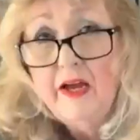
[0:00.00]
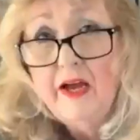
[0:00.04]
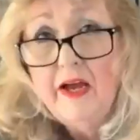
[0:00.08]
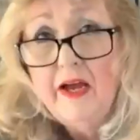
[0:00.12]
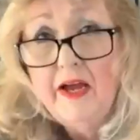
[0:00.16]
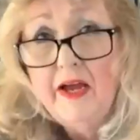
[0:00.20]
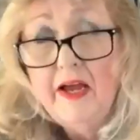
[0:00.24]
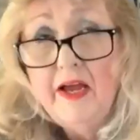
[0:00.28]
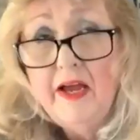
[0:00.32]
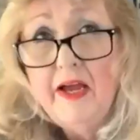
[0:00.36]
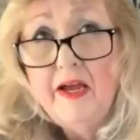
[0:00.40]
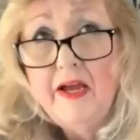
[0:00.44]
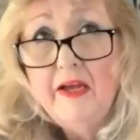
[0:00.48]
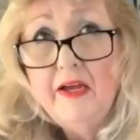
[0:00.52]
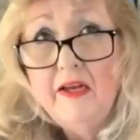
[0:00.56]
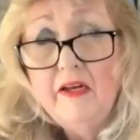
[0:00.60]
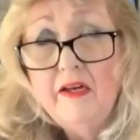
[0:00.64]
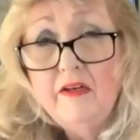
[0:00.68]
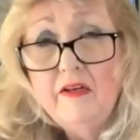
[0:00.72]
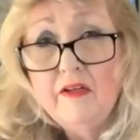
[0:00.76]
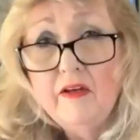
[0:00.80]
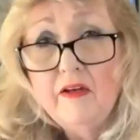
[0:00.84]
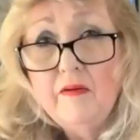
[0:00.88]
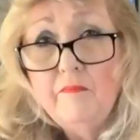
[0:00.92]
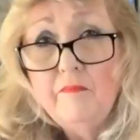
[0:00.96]
And
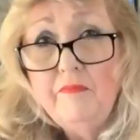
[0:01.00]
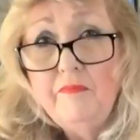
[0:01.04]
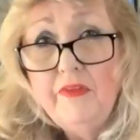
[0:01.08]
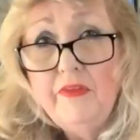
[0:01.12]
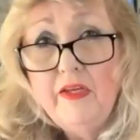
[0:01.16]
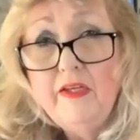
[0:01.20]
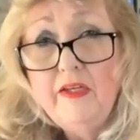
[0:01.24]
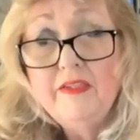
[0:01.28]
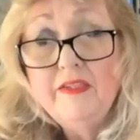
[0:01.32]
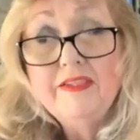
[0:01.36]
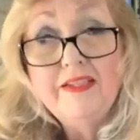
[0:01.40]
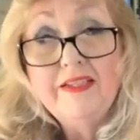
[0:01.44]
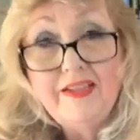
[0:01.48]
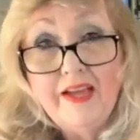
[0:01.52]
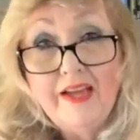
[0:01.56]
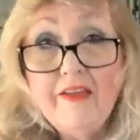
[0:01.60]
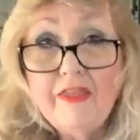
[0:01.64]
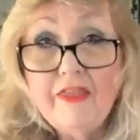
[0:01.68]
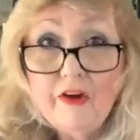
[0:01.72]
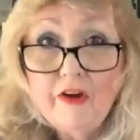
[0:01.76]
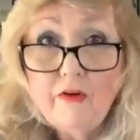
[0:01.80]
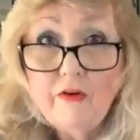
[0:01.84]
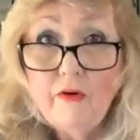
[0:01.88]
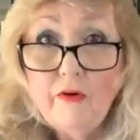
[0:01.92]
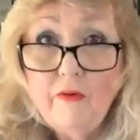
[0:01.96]
is it
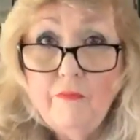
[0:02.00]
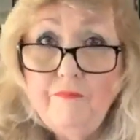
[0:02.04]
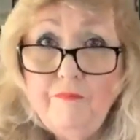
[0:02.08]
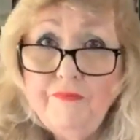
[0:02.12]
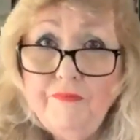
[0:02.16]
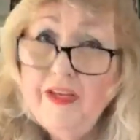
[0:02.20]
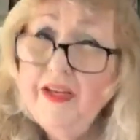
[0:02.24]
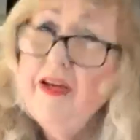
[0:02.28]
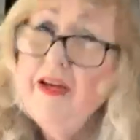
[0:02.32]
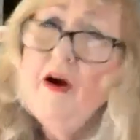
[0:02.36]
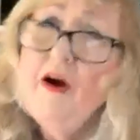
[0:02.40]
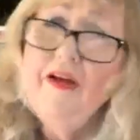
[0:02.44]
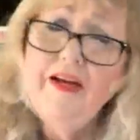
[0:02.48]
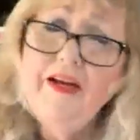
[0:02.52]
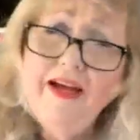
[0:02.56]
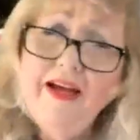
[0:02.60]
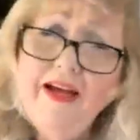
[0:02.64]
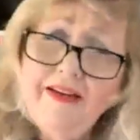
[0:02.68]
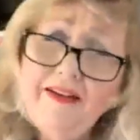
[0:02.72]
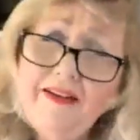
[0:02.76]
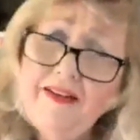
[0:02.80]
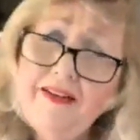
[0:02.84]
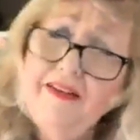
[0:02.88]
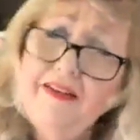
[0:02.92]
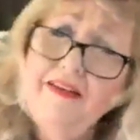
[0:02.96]
ethical?
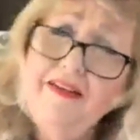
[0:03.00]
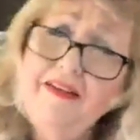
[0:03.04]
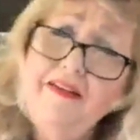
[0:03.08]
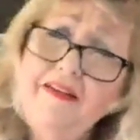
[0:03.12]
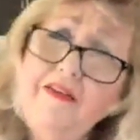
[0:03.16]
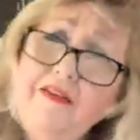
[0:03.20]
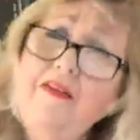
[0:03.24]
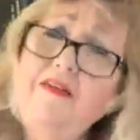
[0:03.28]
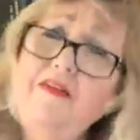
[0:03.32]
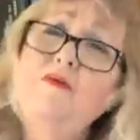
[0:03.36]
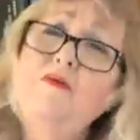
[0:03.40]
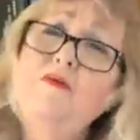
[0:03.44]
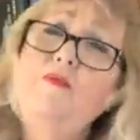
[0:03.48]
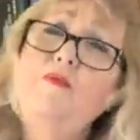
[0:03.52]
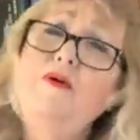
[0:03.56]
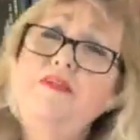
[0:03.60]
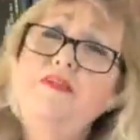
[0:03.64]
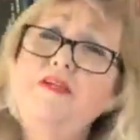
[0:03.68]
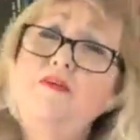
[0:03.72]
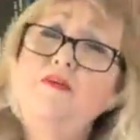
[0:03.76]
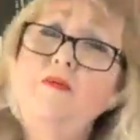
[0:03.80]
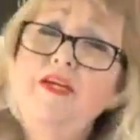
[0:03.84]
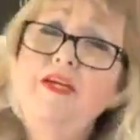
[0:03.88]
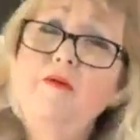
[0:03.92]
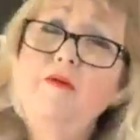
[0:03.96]
And the one thing
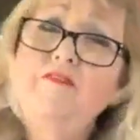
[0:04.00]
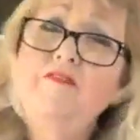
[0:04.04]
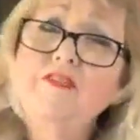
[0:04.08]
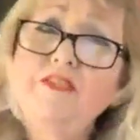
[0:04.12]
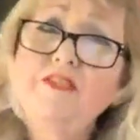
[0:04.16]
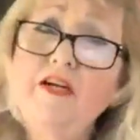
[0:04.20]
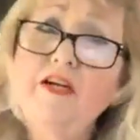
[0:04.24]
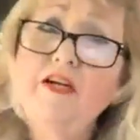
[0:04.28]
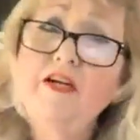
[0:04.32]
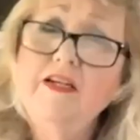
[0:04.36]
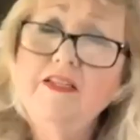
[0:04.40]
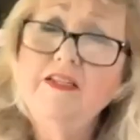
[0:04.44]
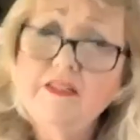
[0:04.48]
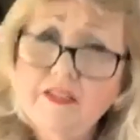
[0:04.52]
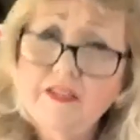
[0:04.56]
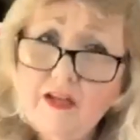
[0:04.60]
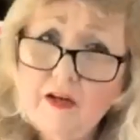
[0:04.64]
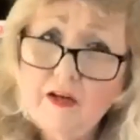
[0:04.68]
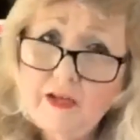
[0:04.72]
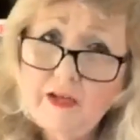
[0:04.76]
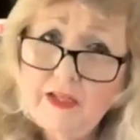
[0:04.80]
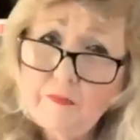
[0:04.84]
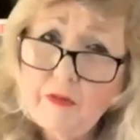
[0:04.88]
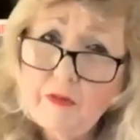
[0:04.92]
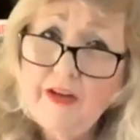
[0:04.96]
we emphasize now in
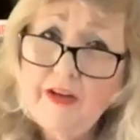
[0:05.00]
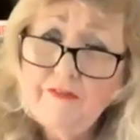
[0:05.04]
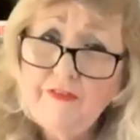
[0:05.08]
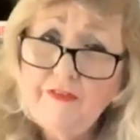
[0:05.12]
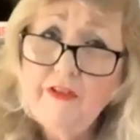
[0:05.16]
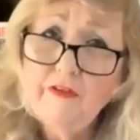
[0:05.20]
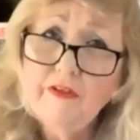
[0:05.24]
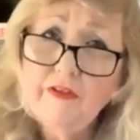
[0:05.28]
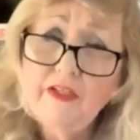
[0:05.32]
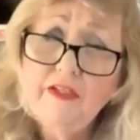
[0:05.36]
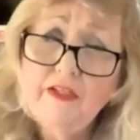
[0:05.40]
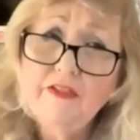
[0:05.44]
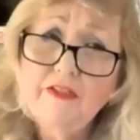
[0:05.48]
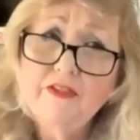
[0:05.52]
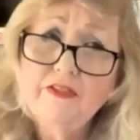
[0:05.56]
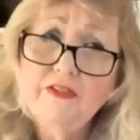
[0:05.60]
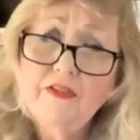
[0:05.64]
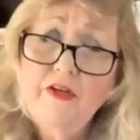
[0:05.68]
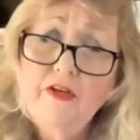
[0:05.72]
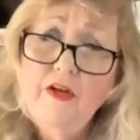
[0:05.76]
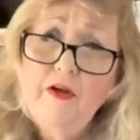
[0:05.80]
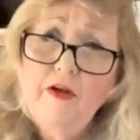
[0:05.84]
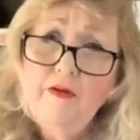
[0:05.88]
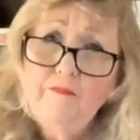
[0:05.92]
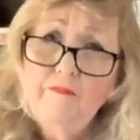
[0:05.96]
my field is
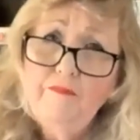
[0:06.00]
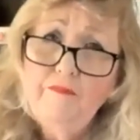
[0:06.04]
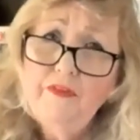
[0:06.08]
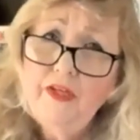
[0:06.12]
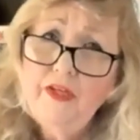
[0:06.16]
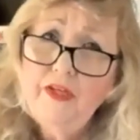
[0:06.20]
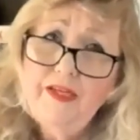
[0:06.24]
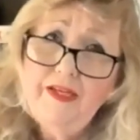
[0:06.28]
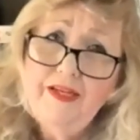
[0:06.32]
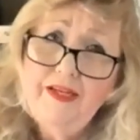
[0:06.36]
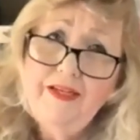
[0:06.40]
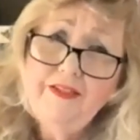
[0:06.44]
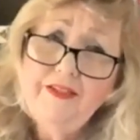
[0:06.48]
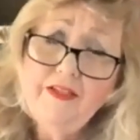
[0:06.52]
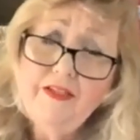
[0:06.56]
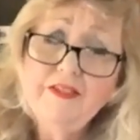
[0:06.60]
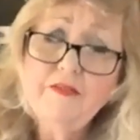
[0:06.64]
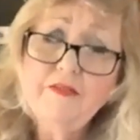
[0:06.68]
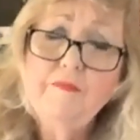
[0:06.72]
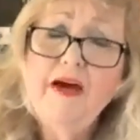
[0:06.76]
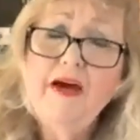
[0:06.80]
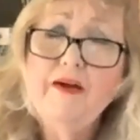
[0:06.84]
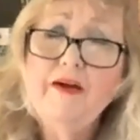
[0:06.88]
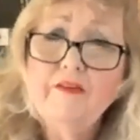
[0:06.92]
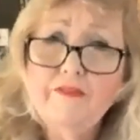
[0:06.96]
it doesn't
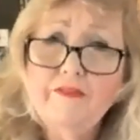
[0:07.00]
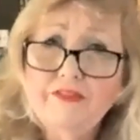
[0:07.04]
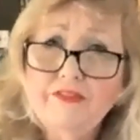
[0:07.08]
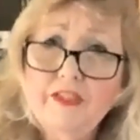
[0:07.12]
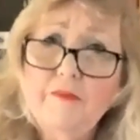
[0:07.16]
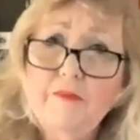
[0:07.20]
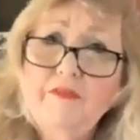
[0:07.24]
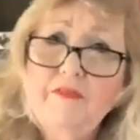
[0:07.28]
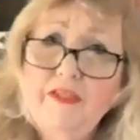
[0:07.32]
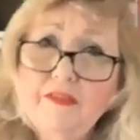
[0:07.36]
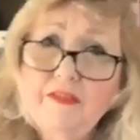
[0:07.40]
matter if something's